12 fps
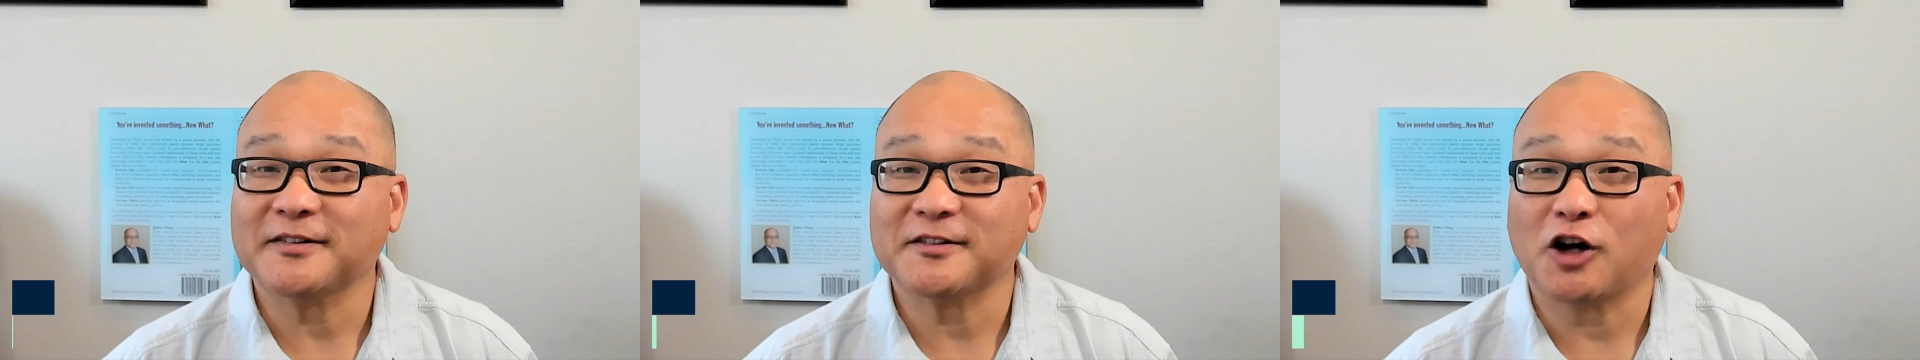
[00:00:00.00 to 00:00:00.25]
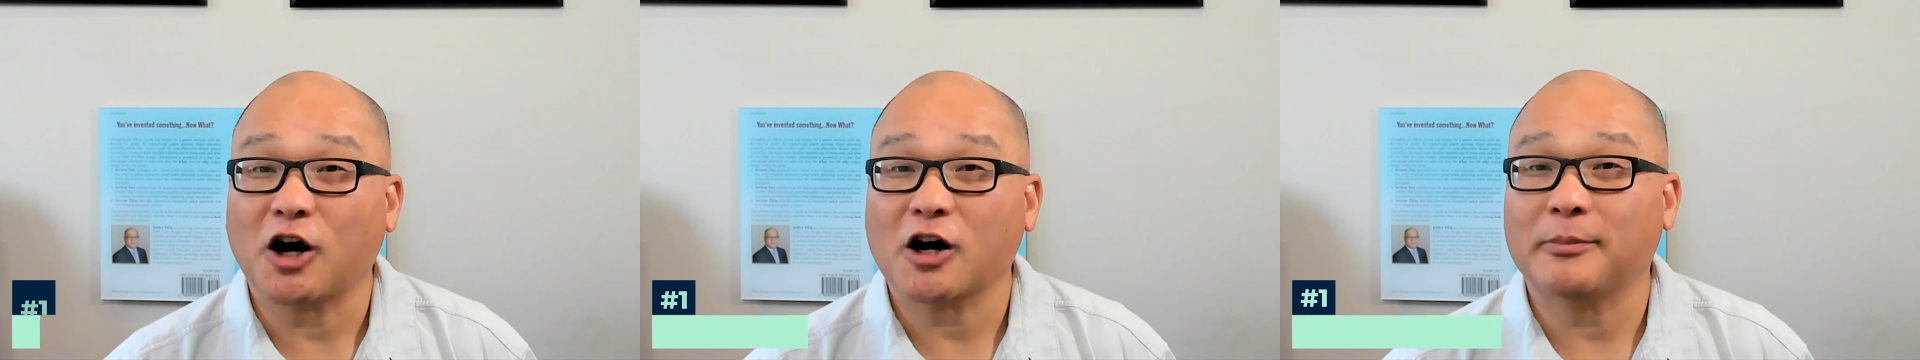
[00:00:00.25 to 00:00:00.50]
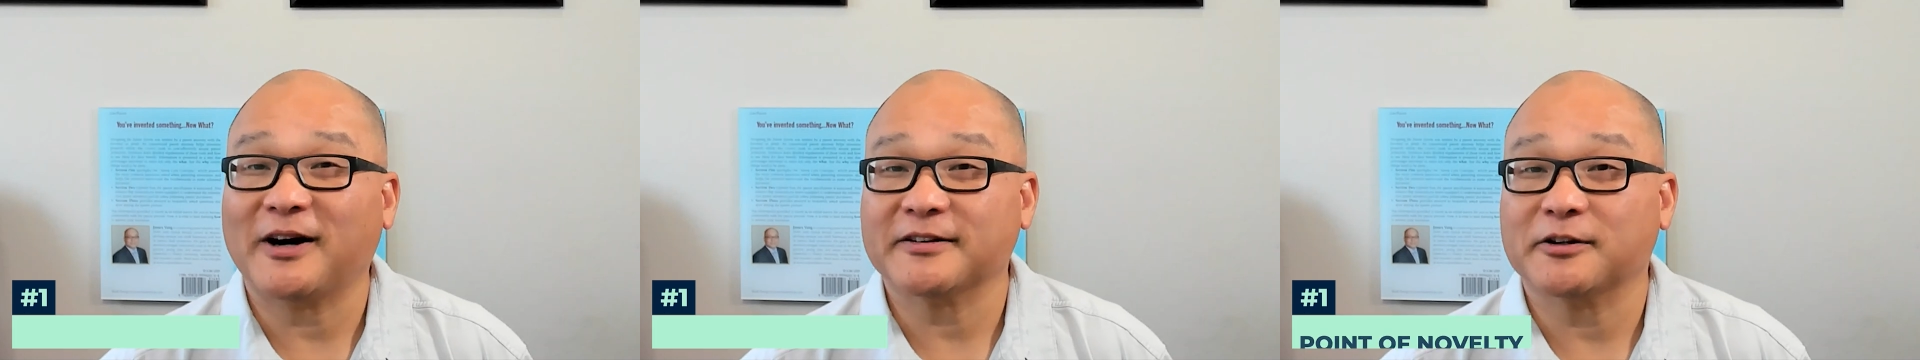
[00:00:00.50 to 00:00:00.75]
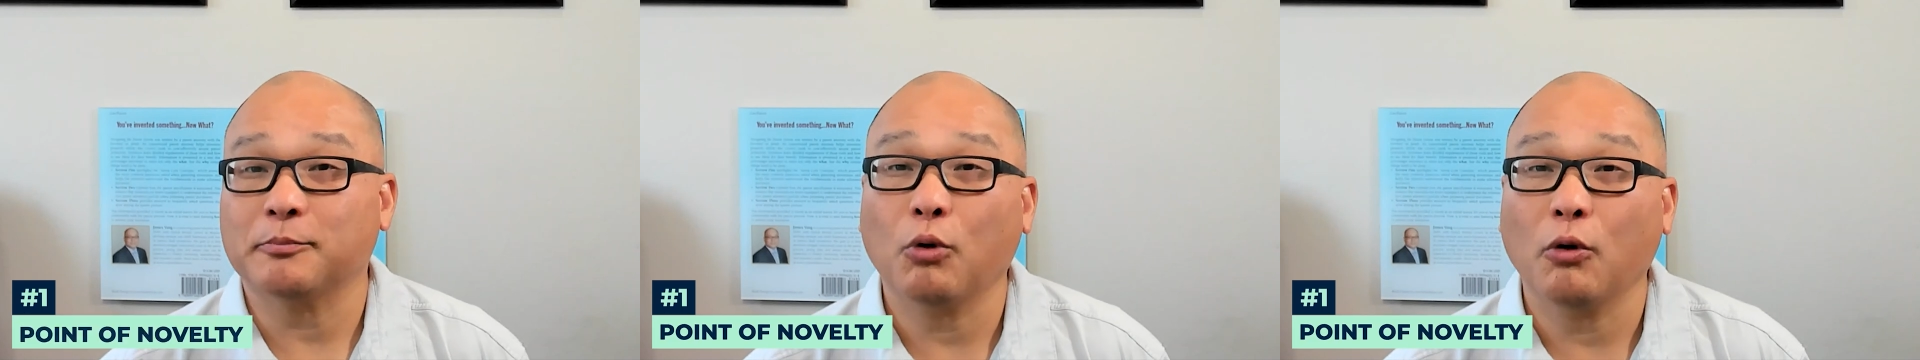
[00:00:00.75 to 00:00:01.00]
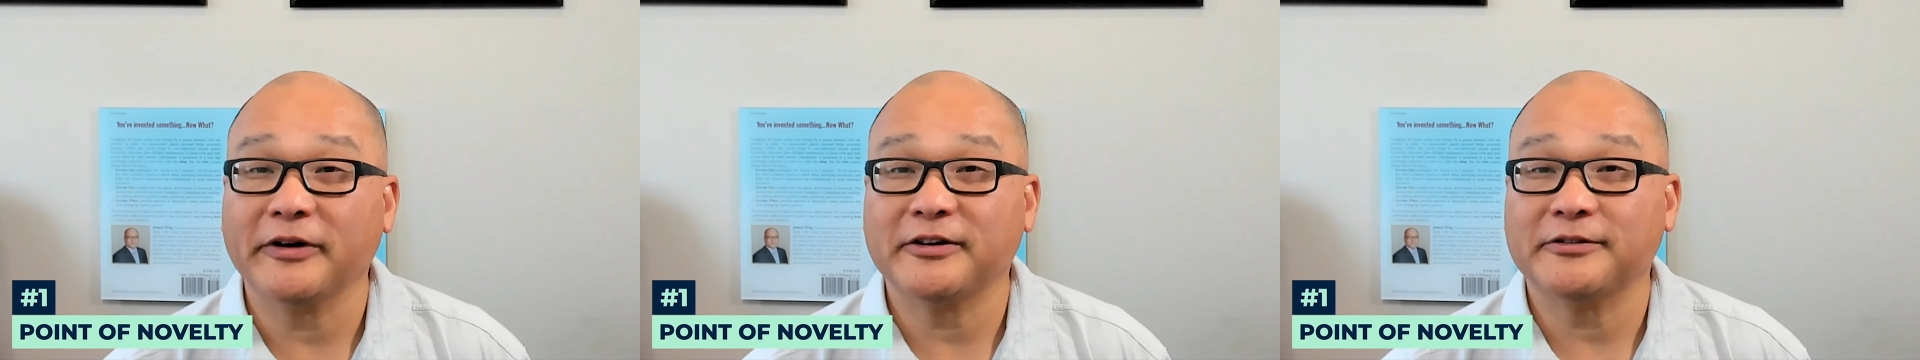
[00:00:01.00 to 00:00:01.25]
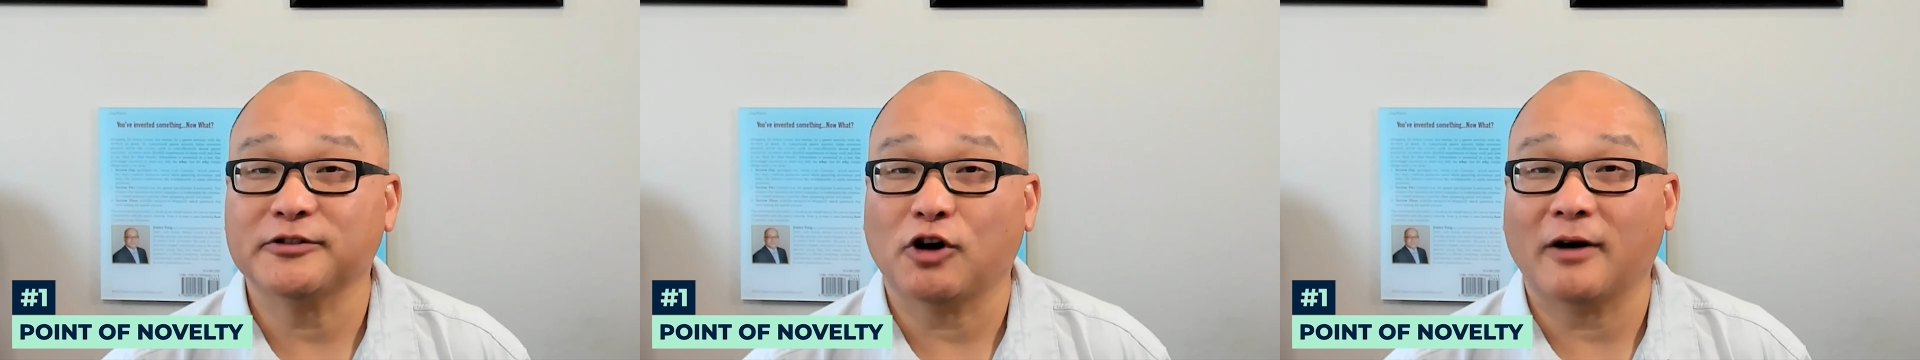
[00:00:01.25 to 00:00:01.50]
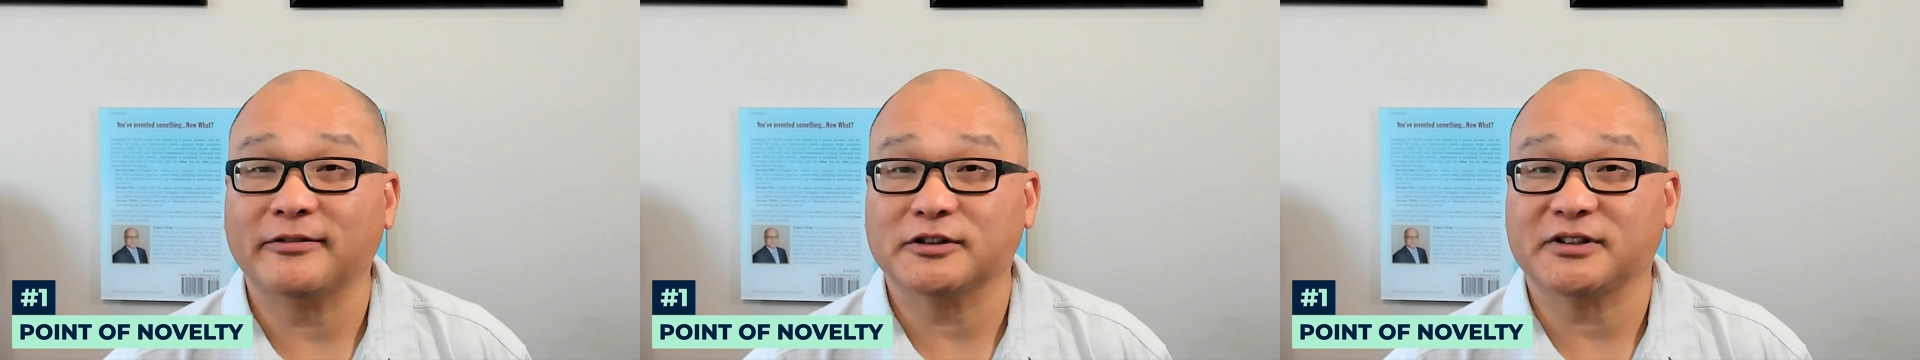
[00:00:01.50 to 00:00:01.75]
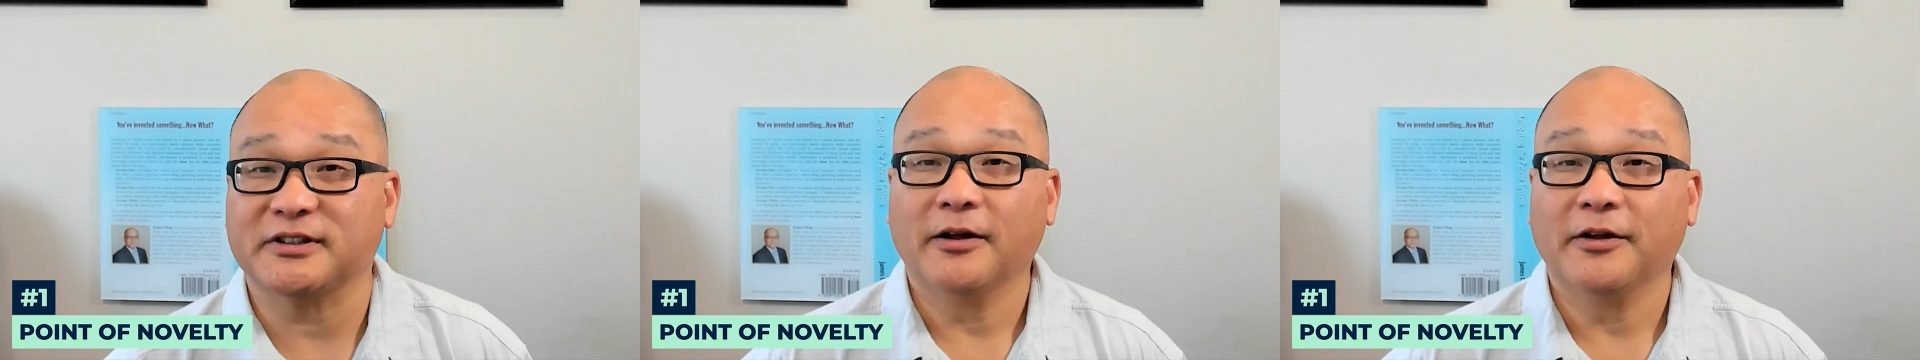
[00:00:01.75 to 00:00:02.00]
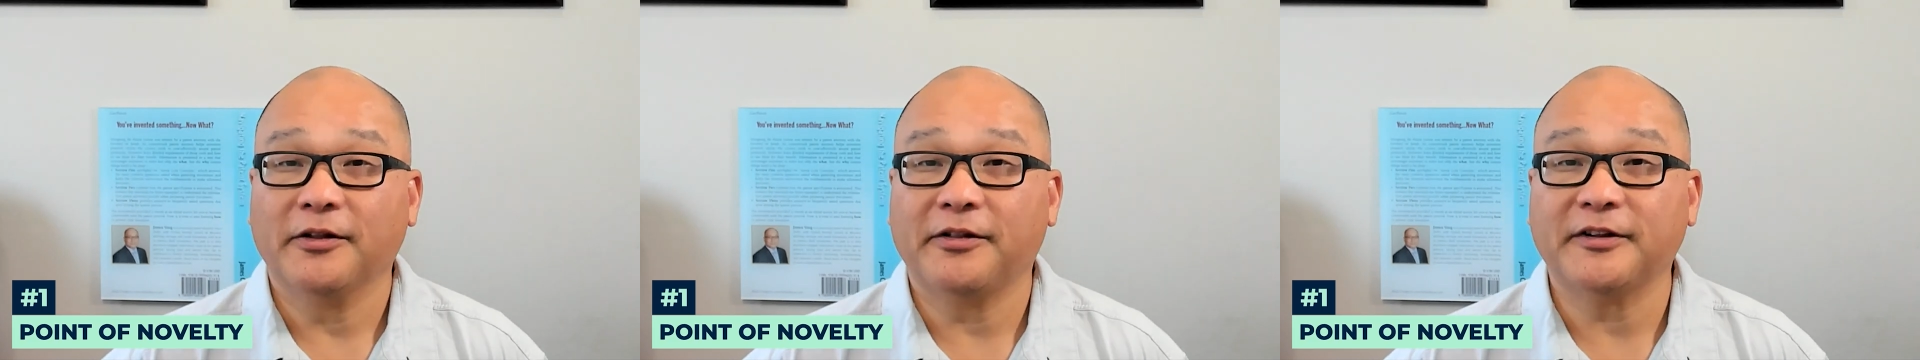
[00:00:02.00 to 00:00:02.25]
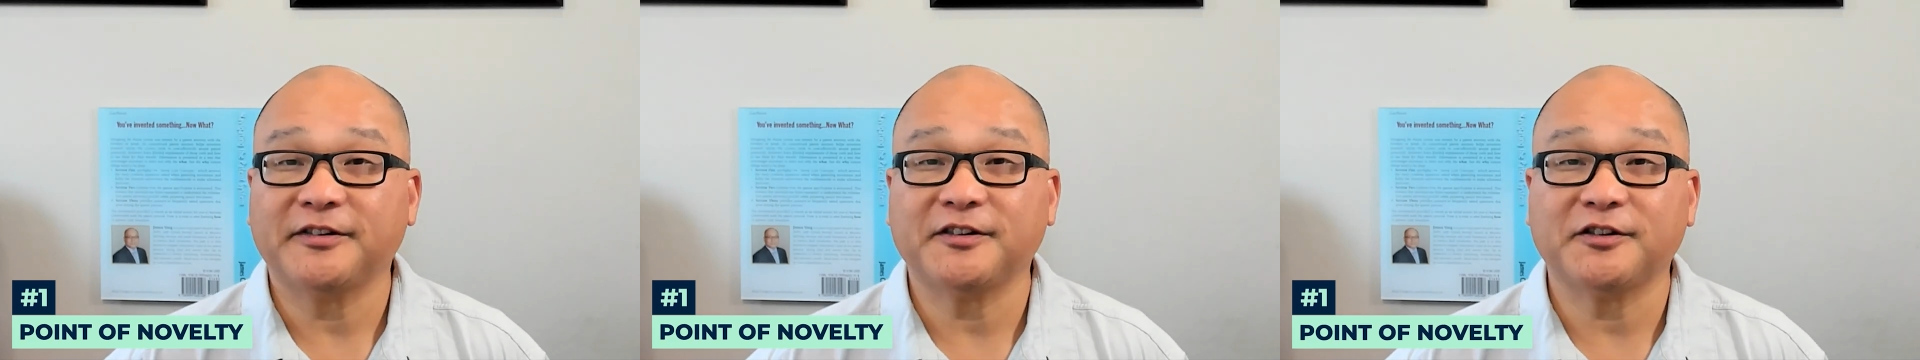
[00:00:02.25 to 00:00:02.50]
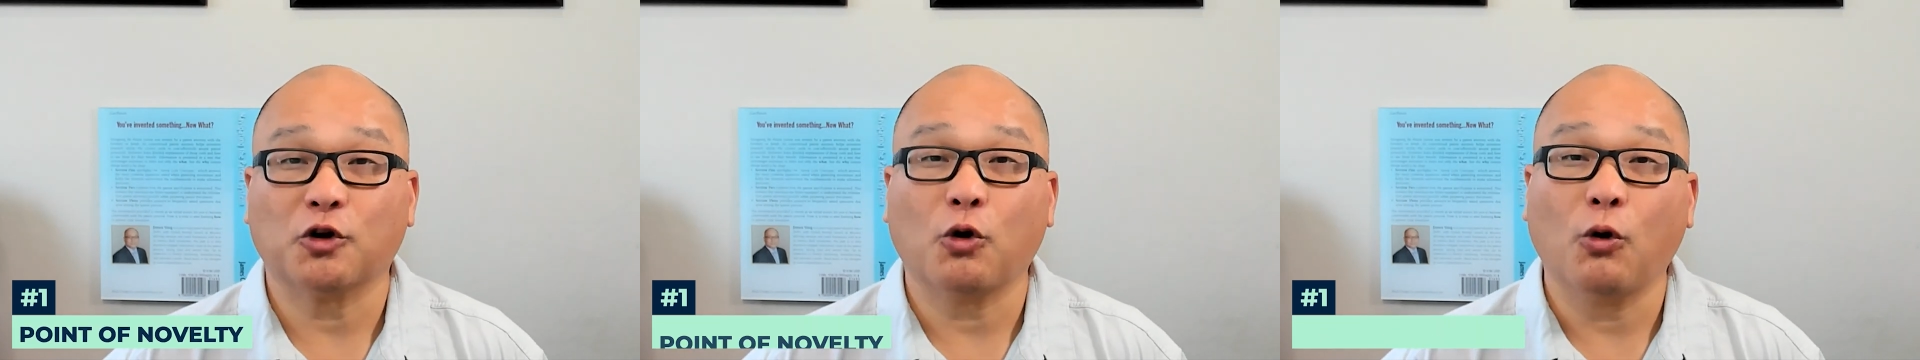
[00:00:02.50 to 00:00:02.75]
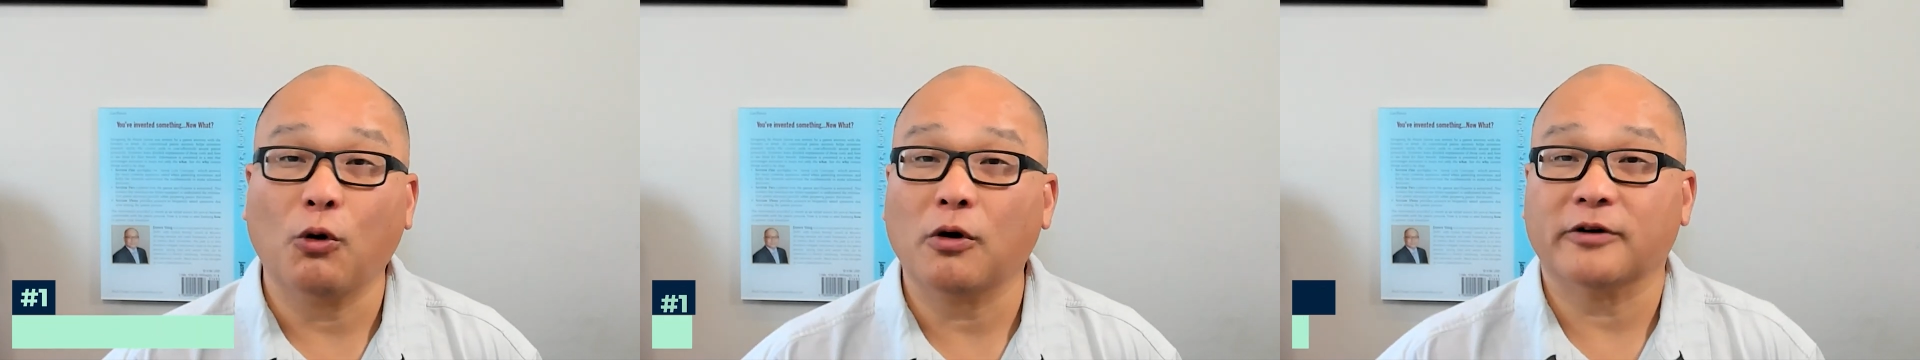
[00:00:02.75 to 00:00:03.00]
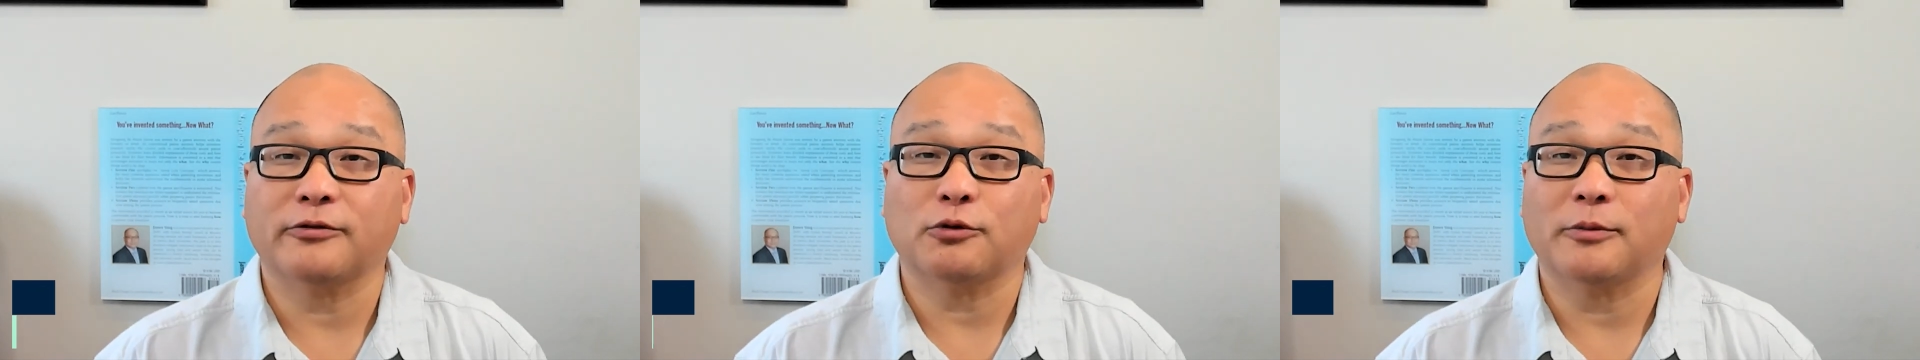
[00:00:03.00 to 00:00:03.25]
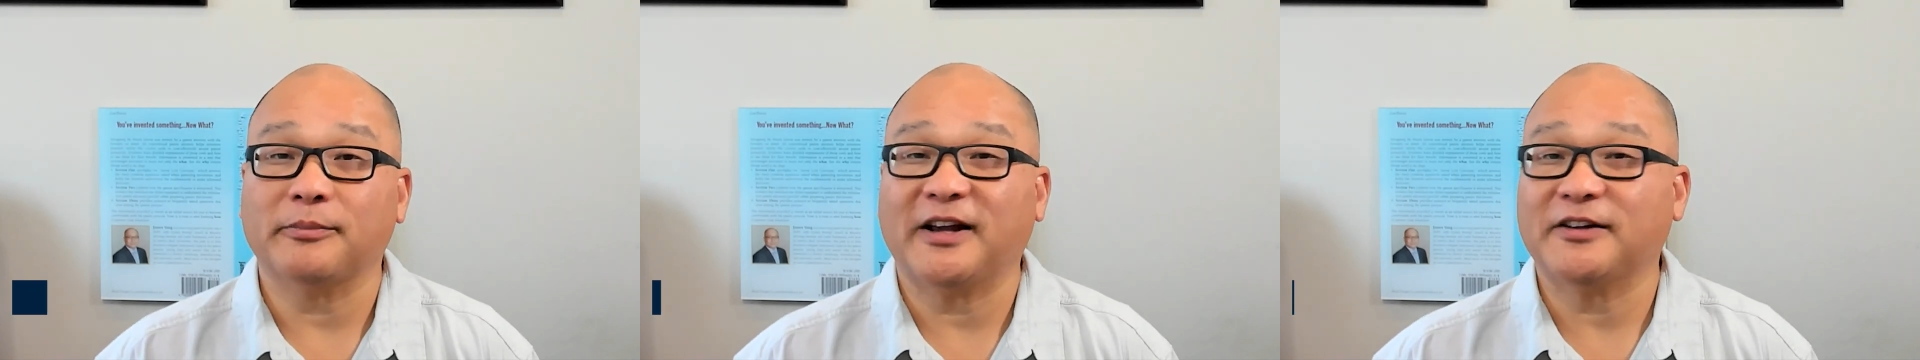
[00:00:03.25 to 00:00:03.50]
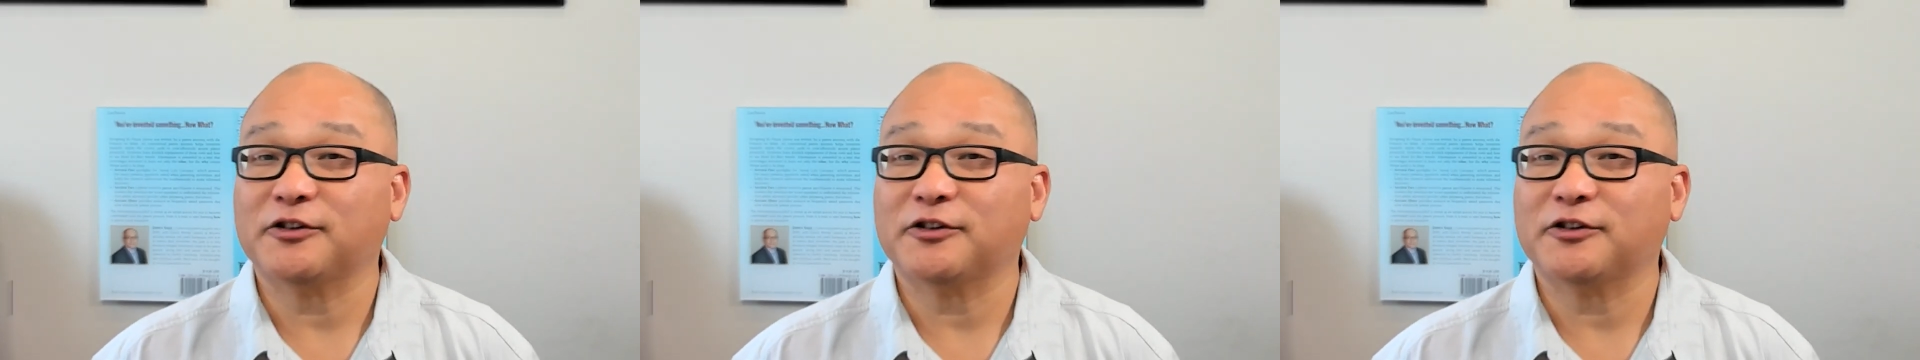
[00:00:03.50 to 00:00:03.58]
talk about the point of novelty. This is the core of what makes your